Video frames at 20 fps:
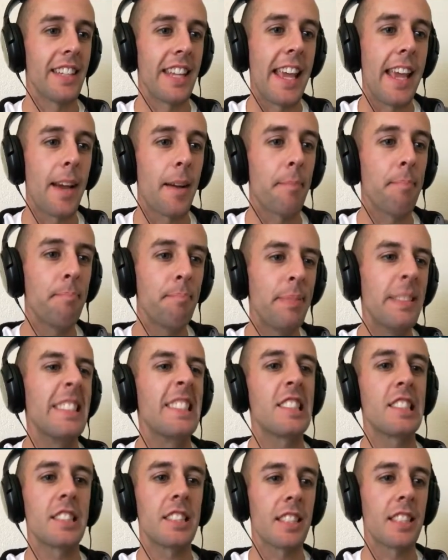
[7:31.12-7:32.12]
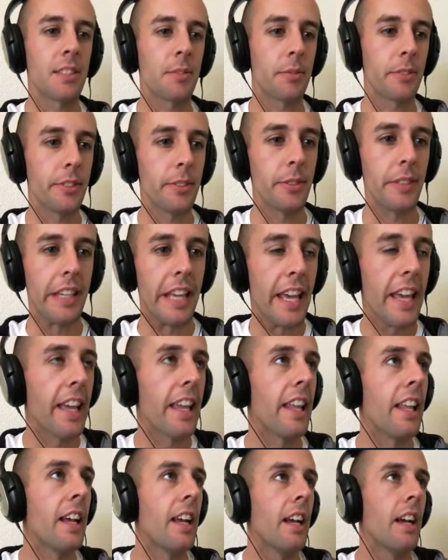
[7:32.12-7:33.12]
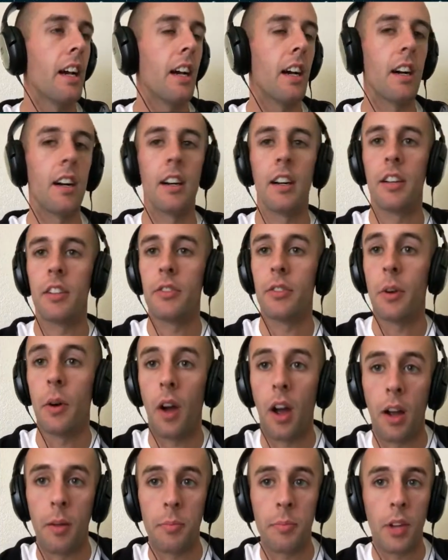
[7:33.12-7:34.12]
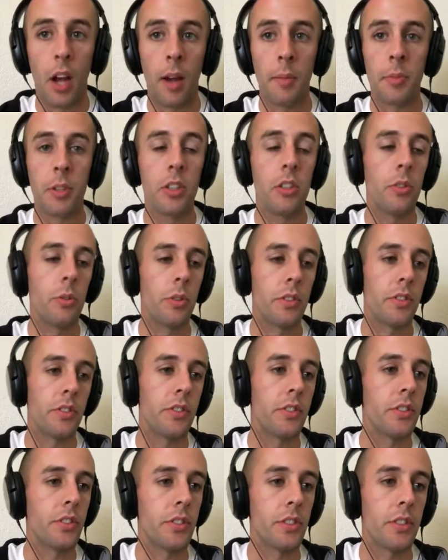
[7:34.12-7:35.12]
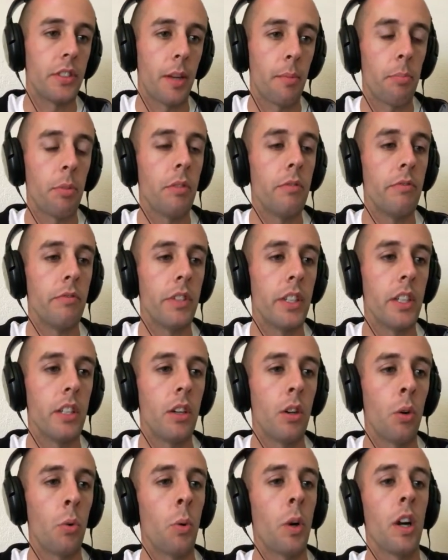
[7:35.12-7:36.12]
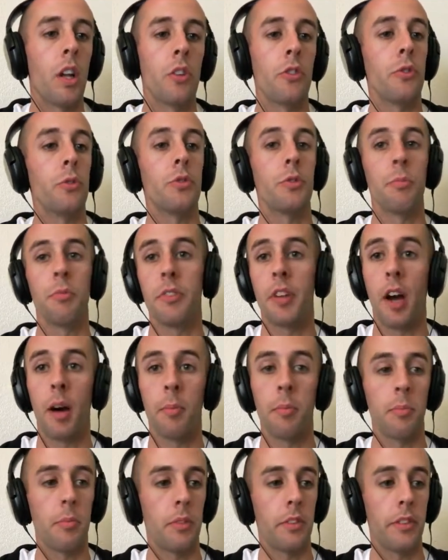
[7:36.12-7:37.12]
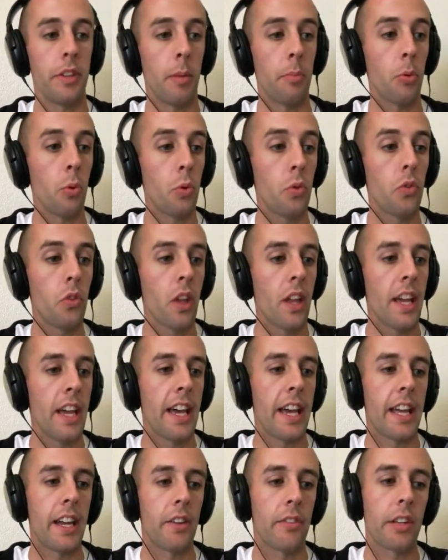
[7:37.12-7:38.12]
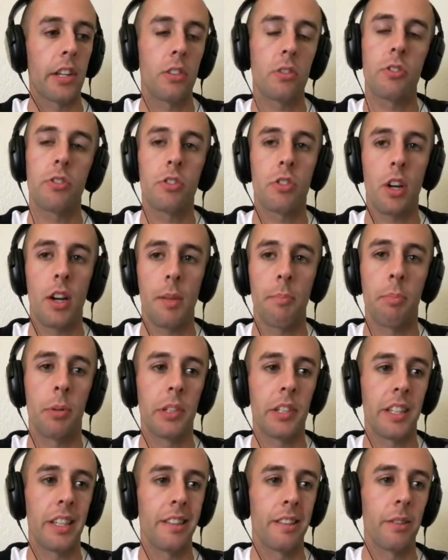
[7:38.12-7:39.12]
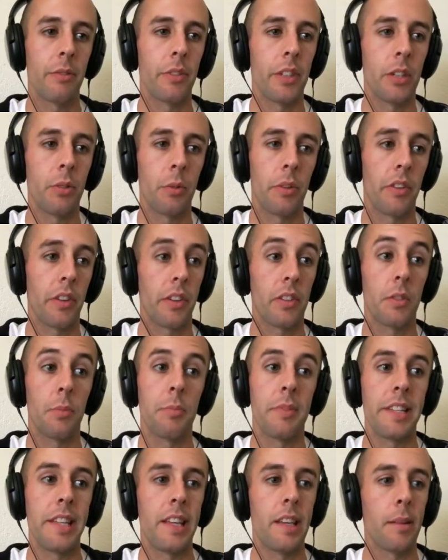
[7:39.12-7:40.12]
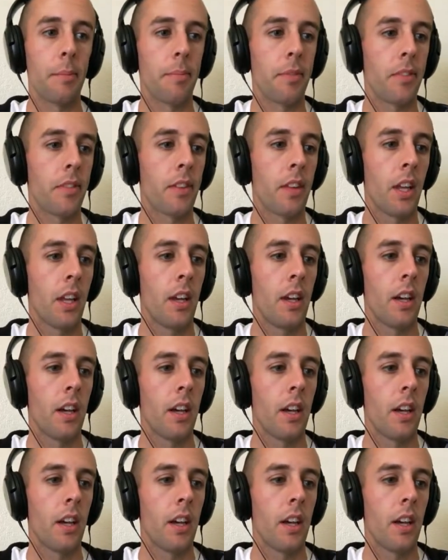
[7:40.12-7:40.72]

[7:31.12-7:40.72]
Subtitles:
Yeah, that's what you get. So I'm going to do a separate video where I'll do some doubles, and I think I'll just try and put together a video with like some tips,